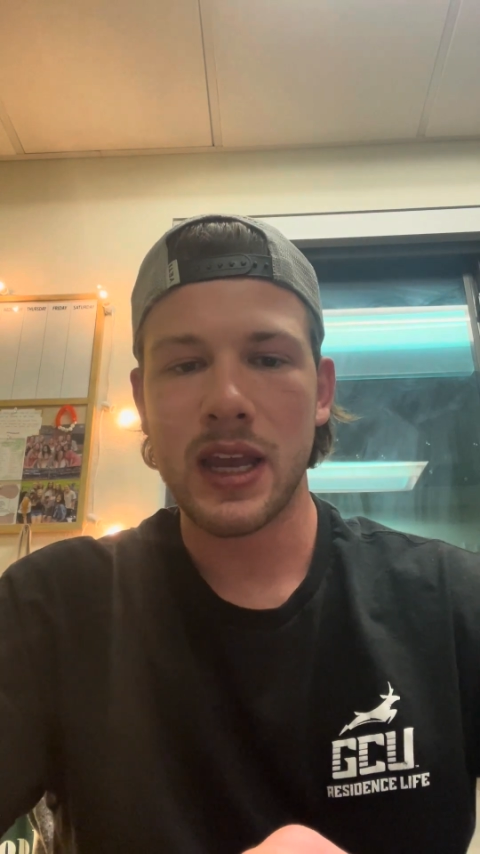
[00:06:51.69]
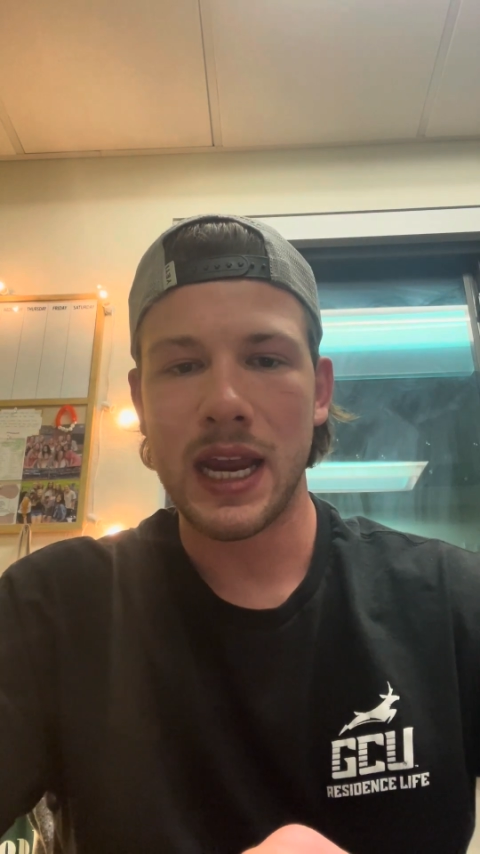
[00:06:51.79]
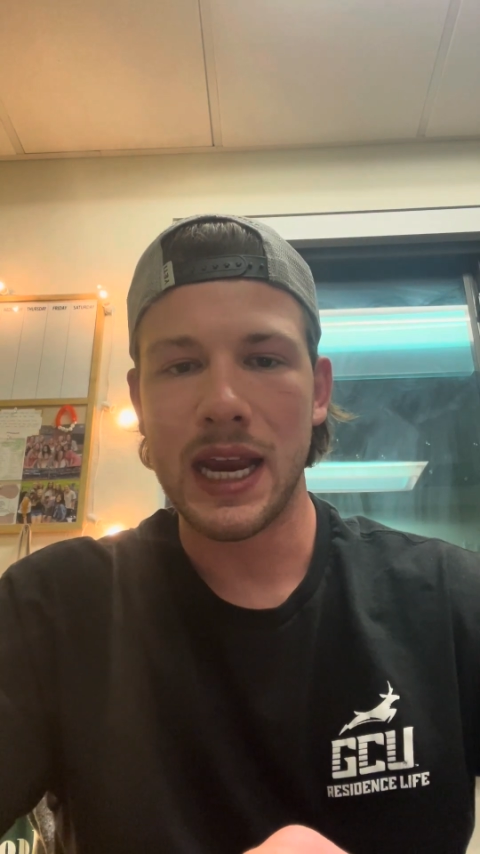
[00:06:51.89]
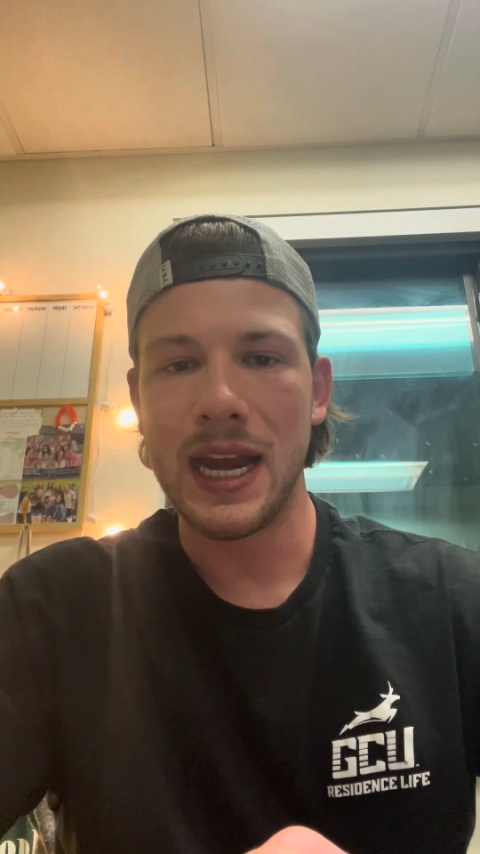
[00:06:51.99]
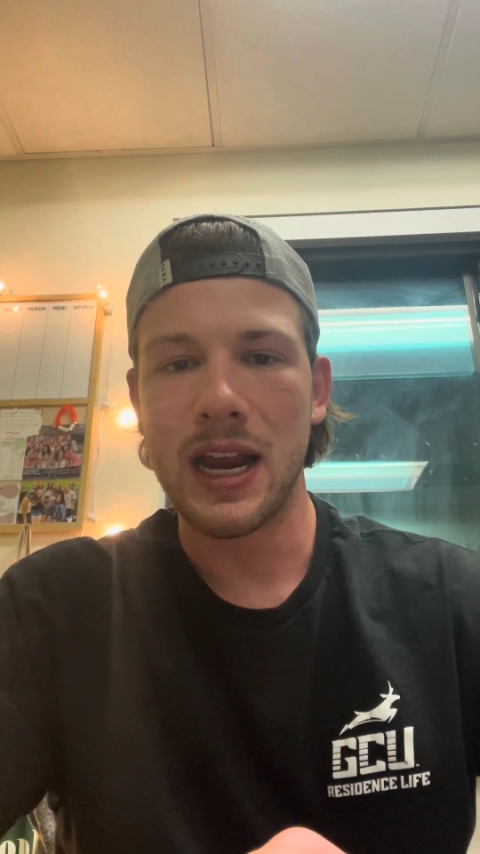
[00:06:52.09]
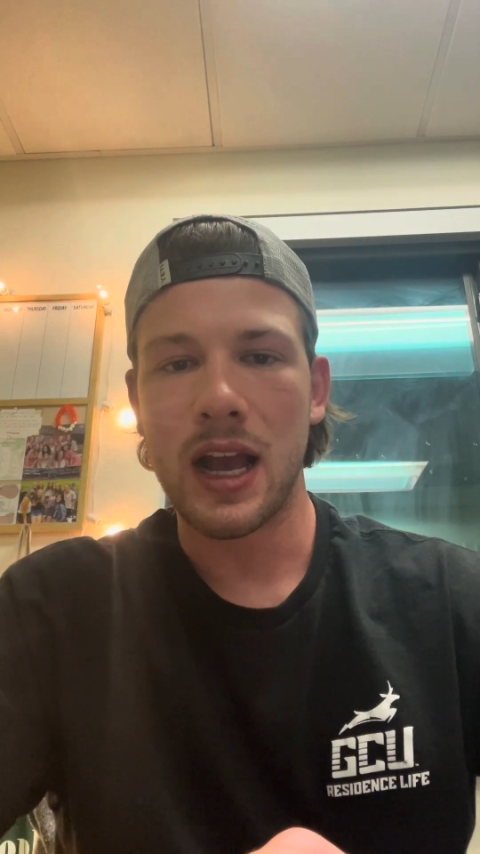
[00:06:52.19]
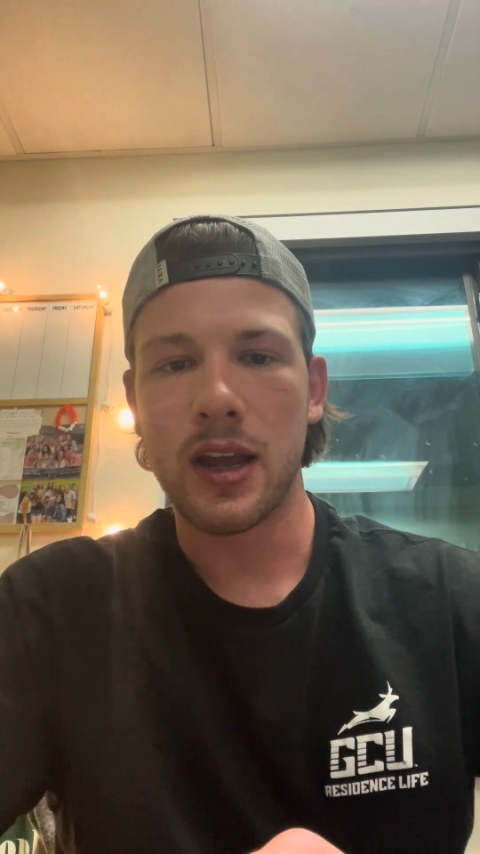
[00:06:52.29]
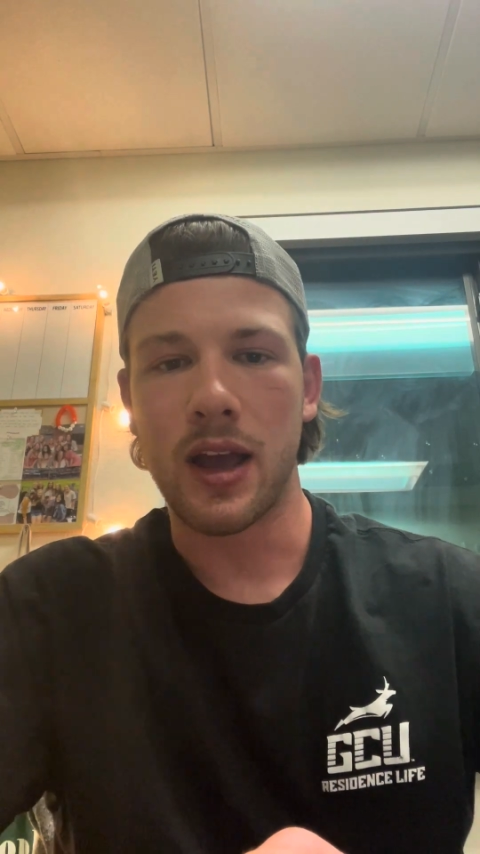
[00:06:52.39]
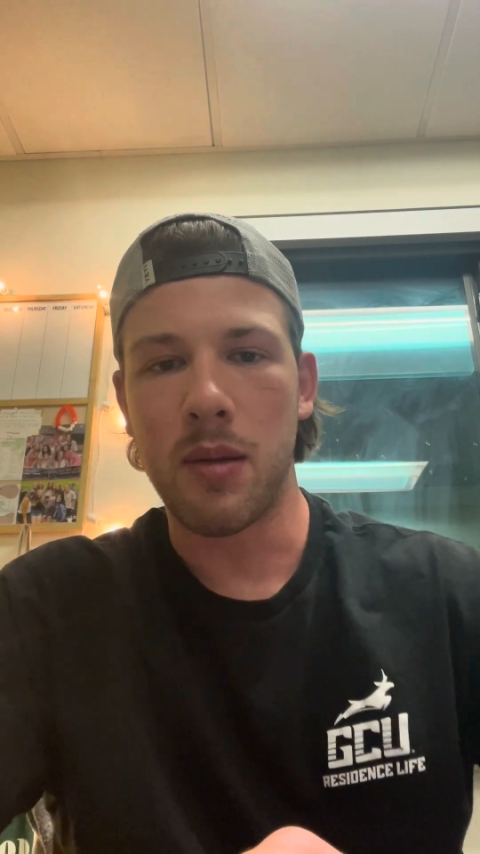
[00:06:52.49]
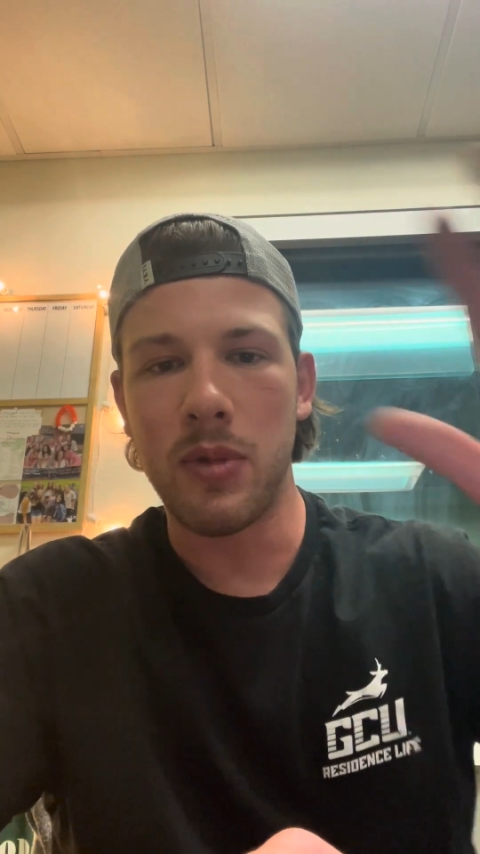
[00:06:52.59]
and
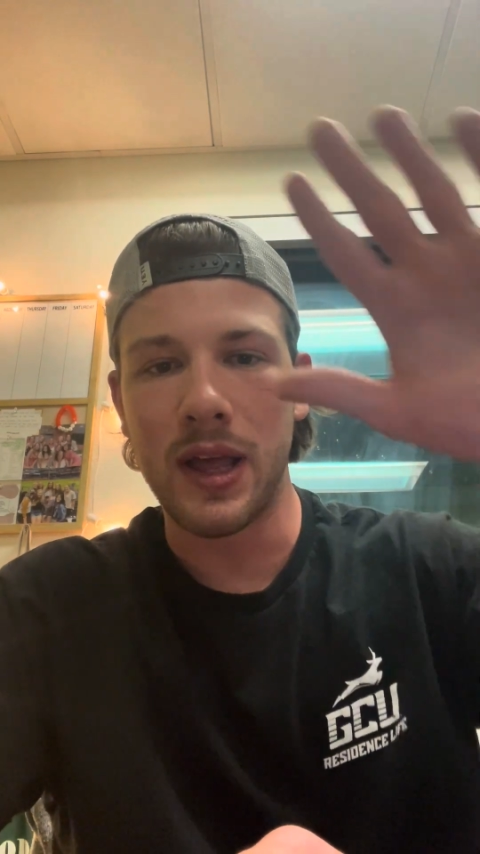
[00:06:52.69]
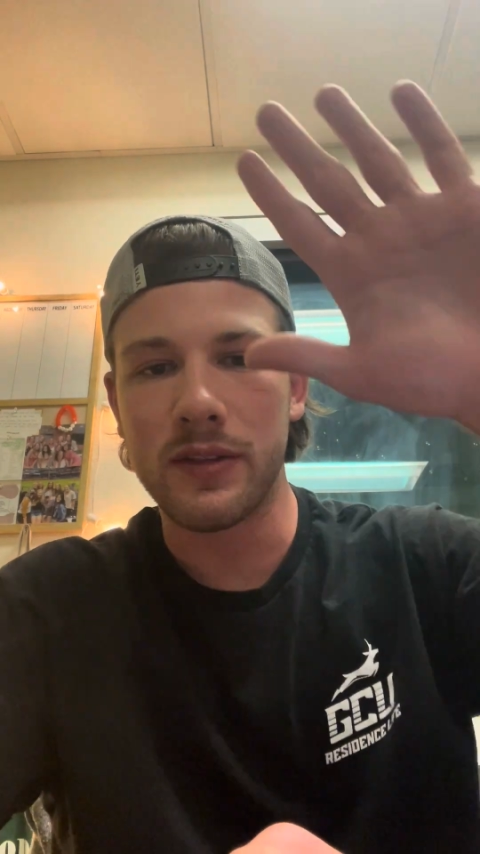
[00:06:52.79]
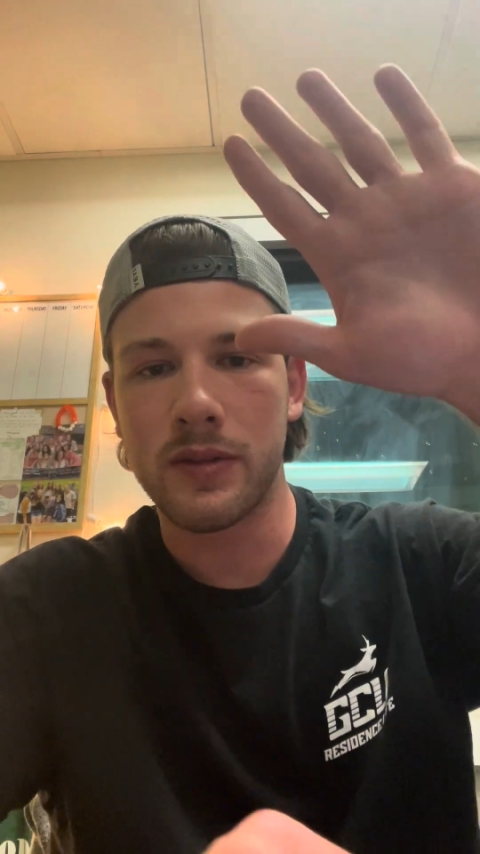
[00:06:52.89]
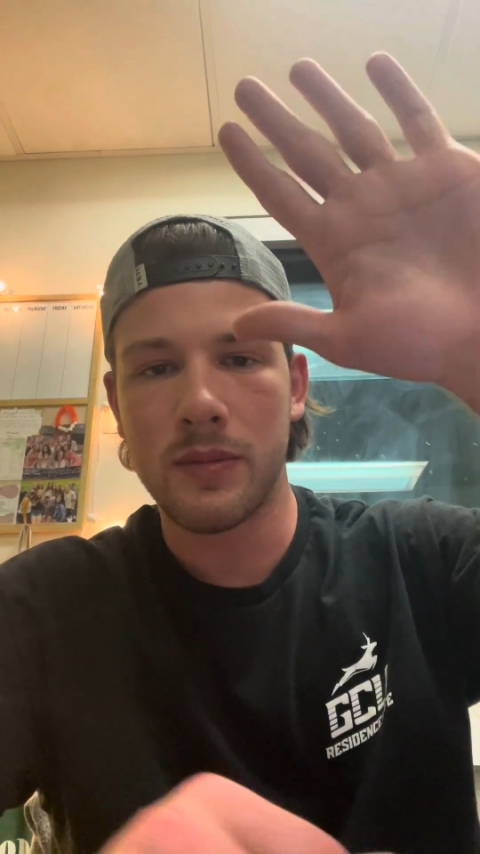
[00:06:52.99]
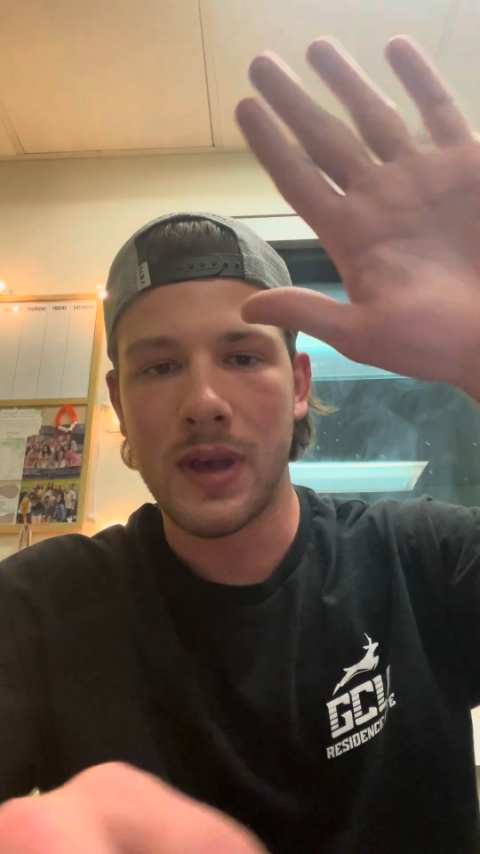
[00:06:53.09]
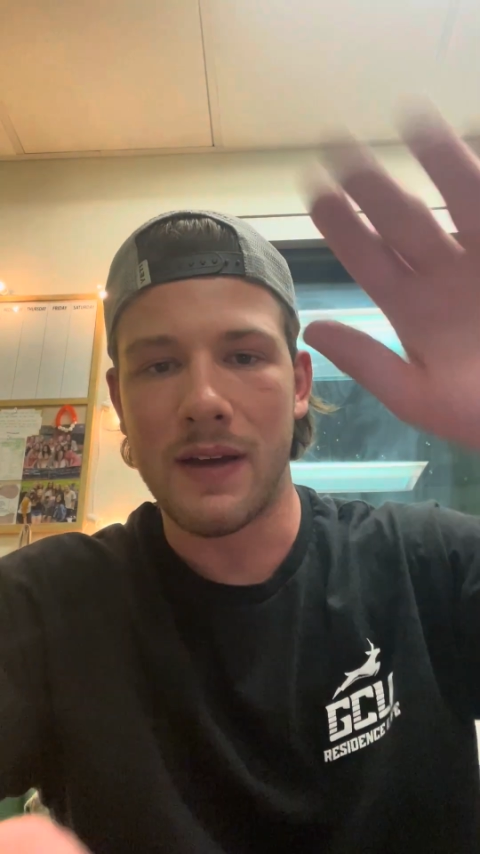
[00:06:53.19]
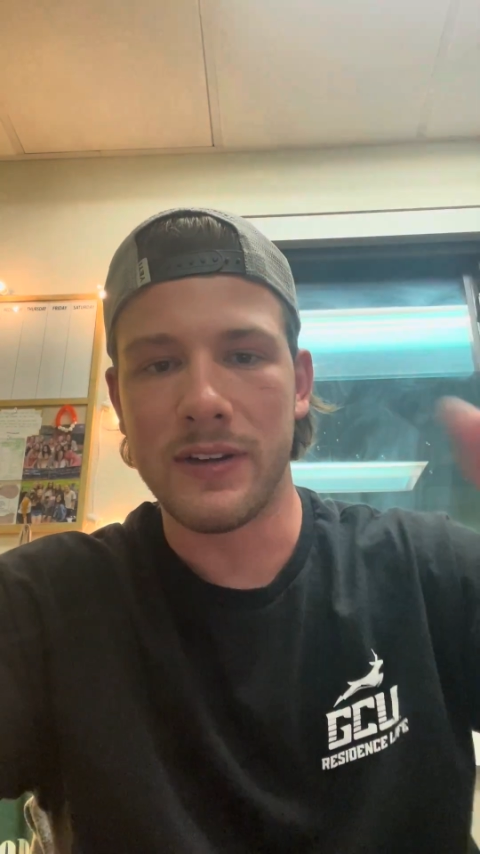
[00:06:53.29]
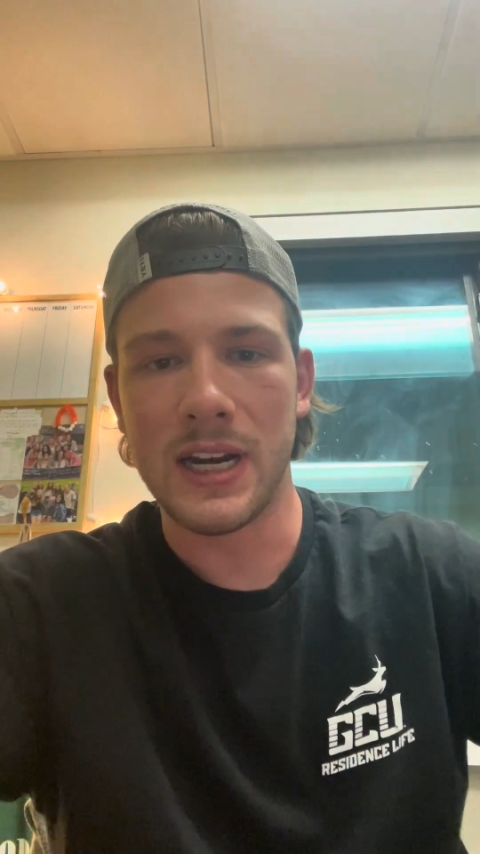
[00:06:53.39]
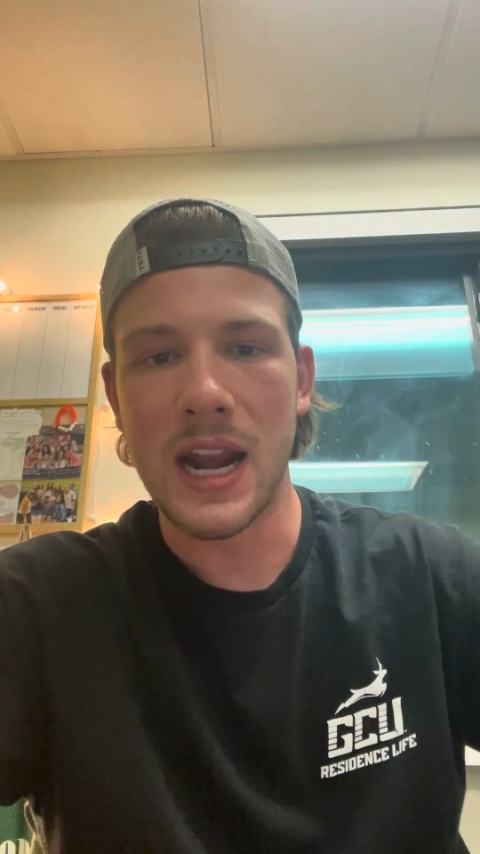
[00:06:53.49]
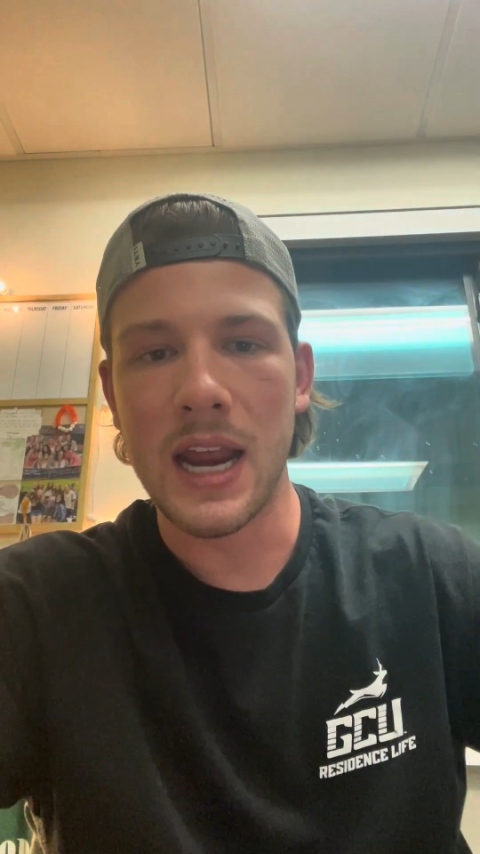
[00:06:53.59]
God bless. Have a
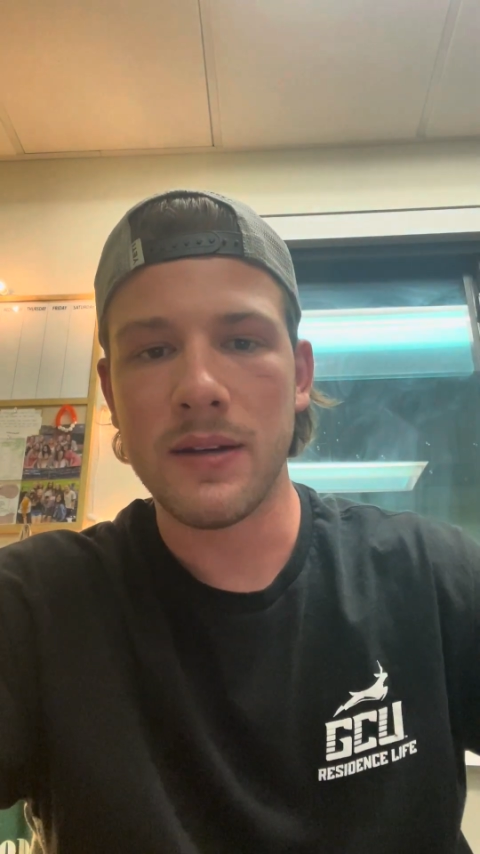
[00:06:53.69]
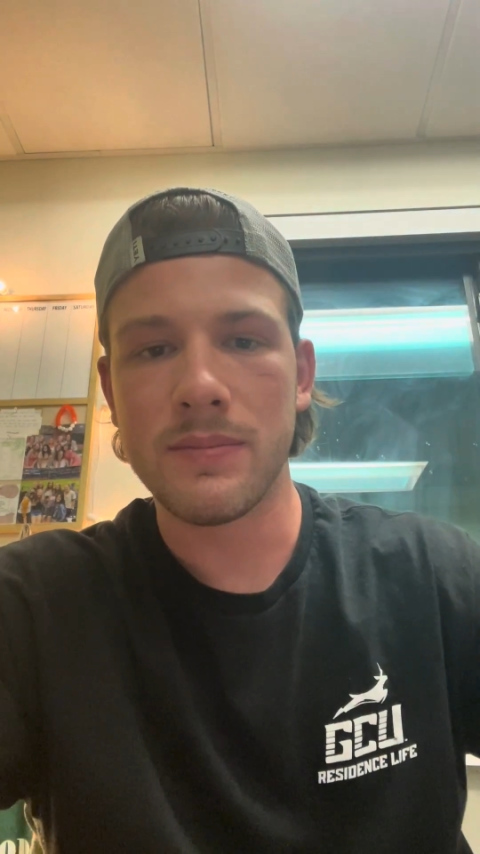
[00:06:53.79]
good night.